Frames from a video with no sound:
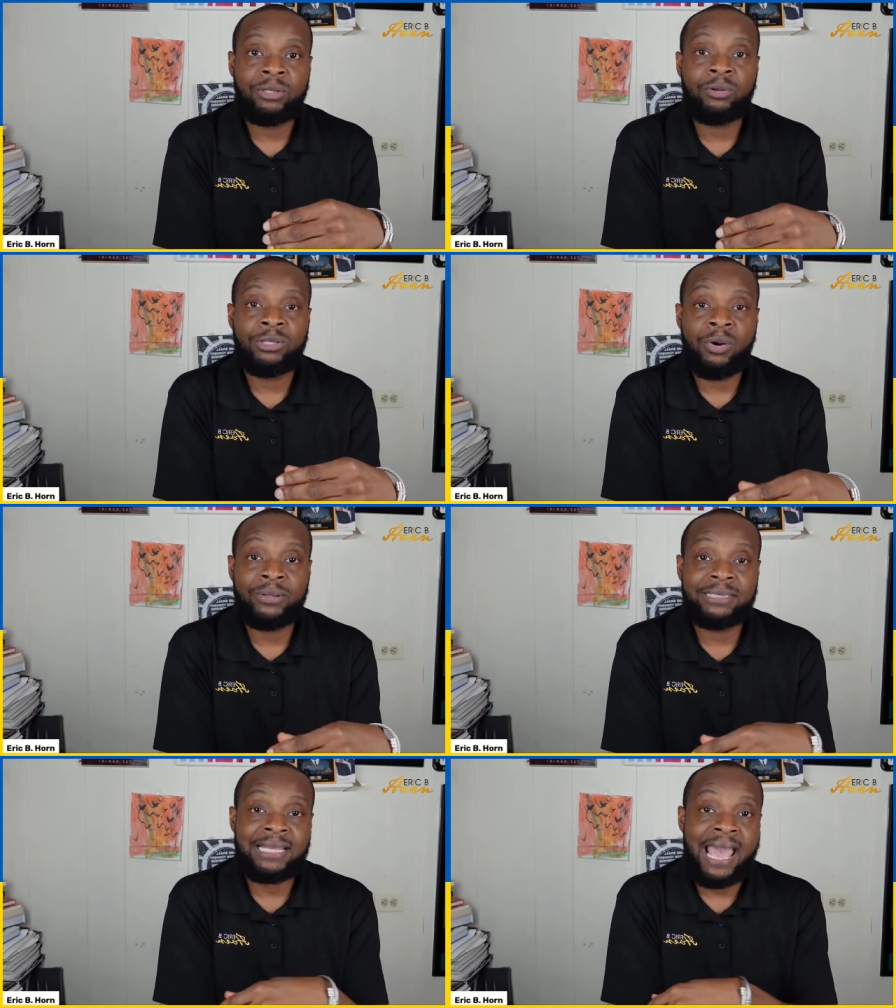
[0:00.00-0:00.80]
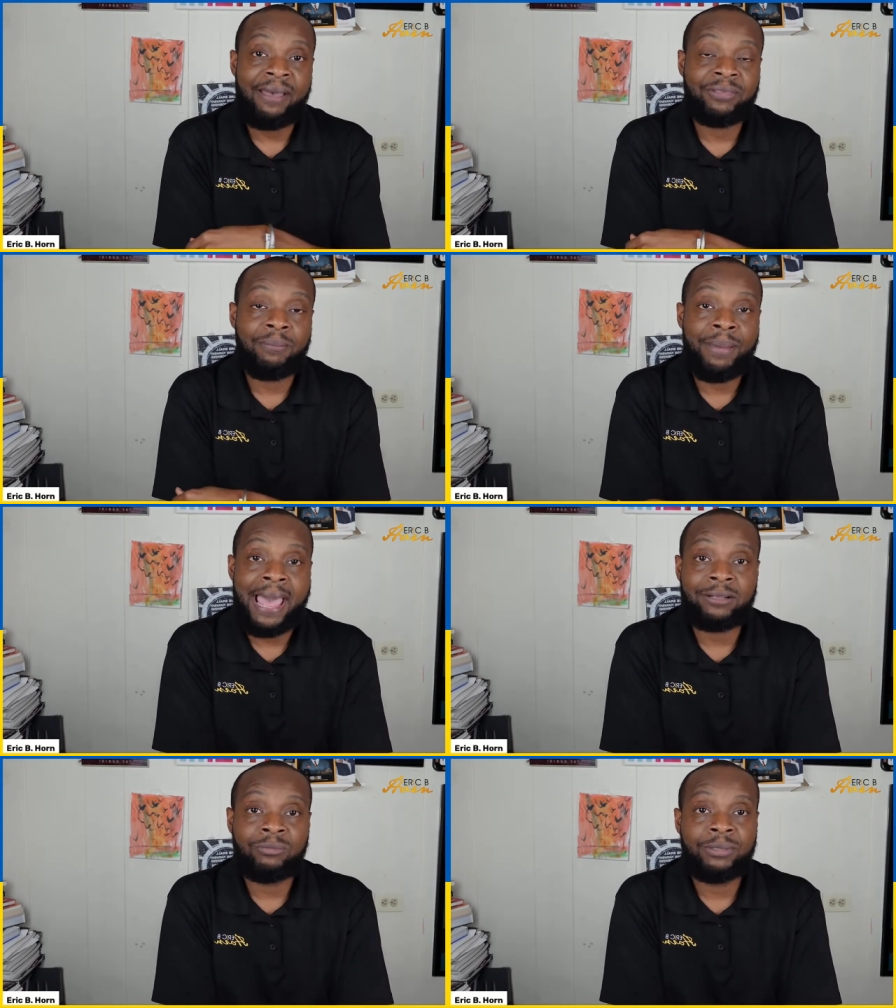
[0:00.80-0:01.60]
Knowing is half the
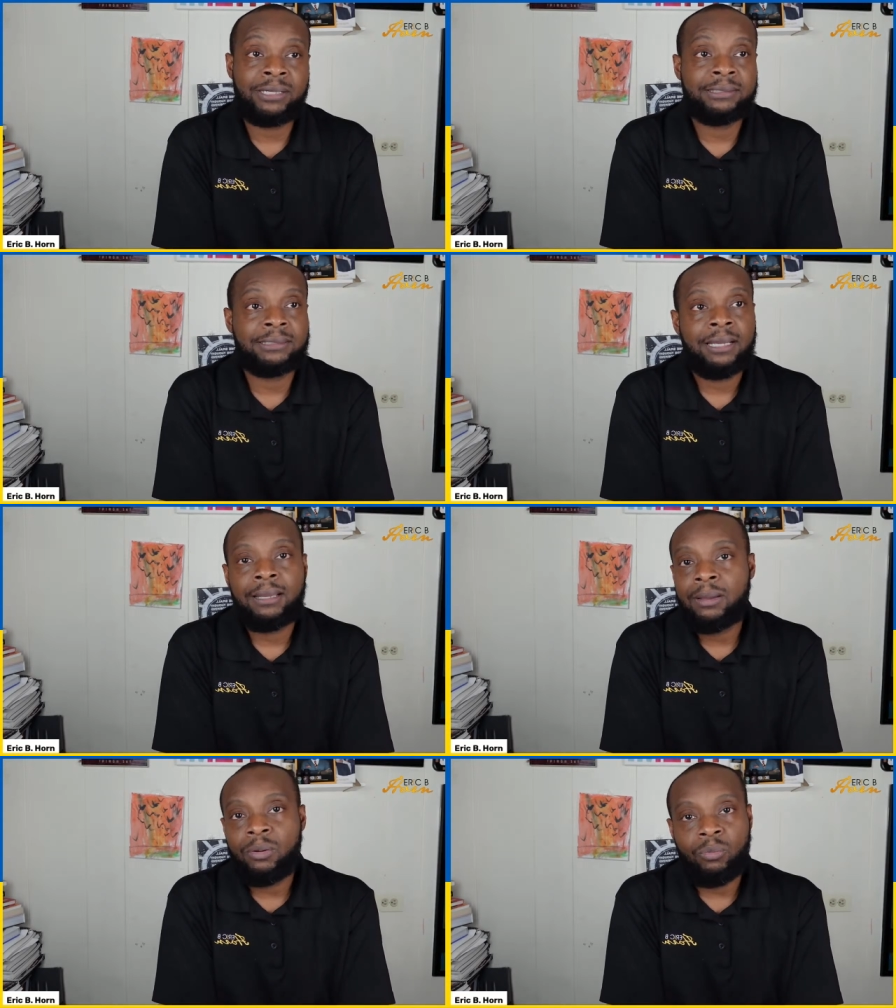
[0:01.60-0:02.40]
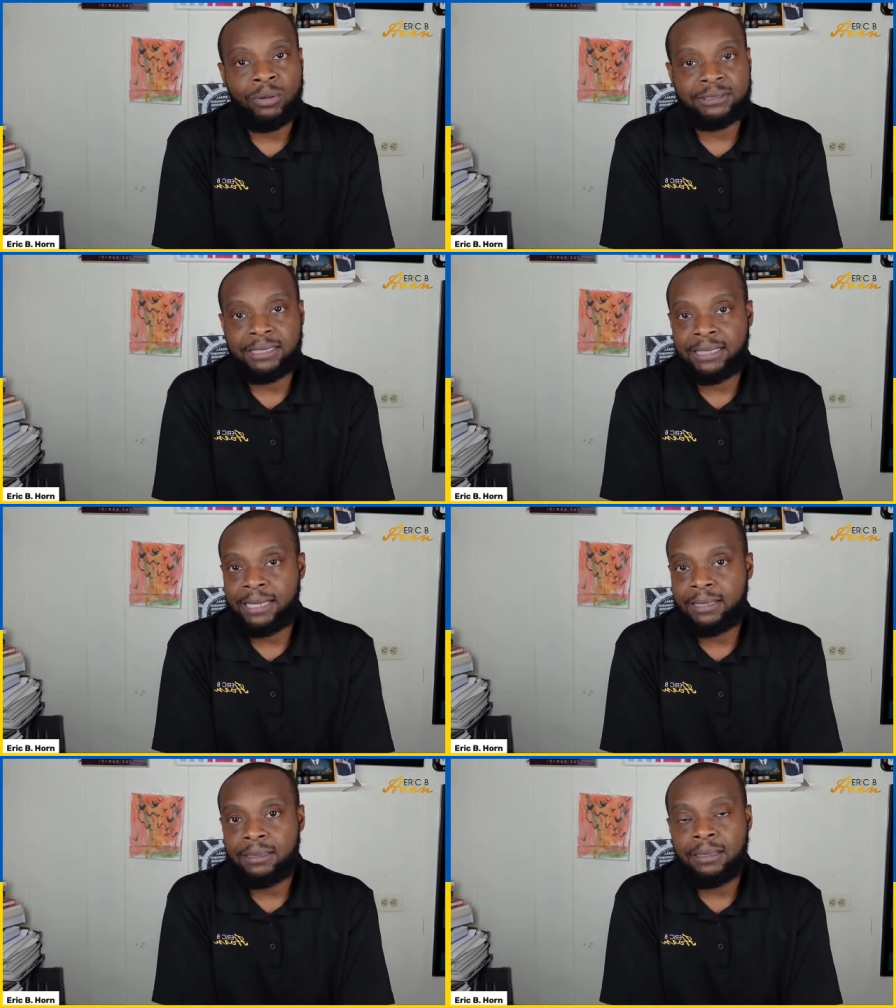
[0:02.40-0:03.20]
battle, because once
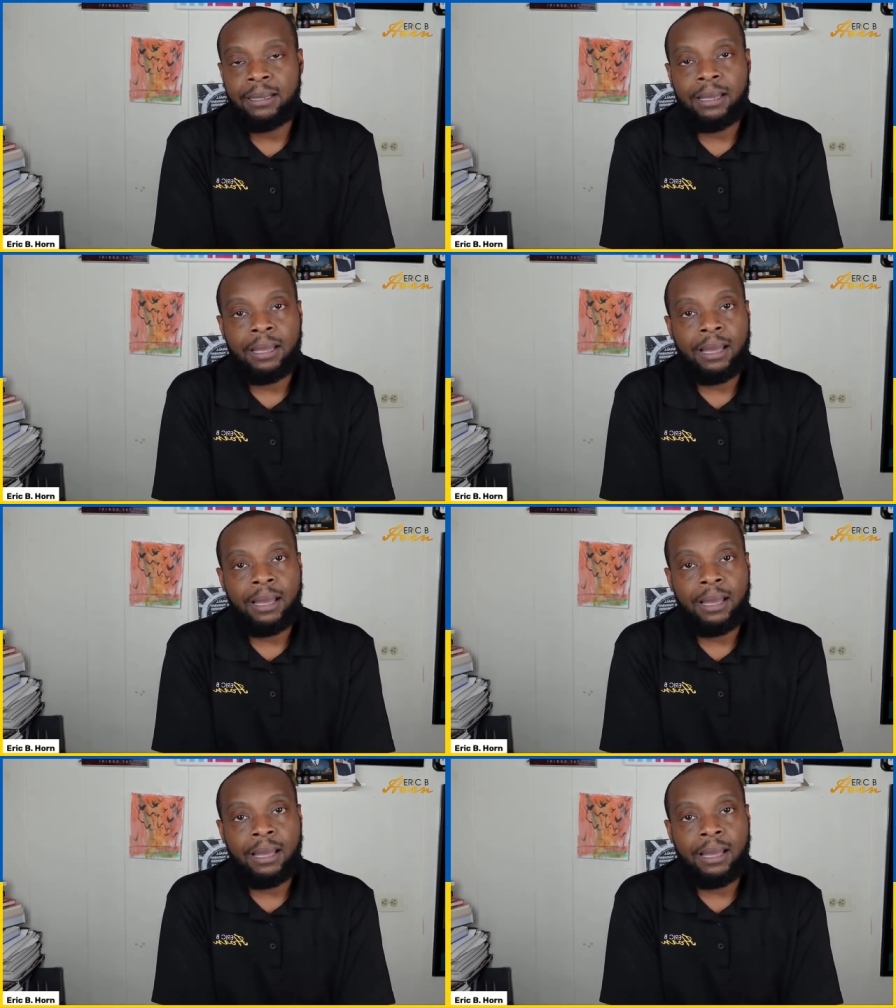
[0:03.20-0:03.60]
again,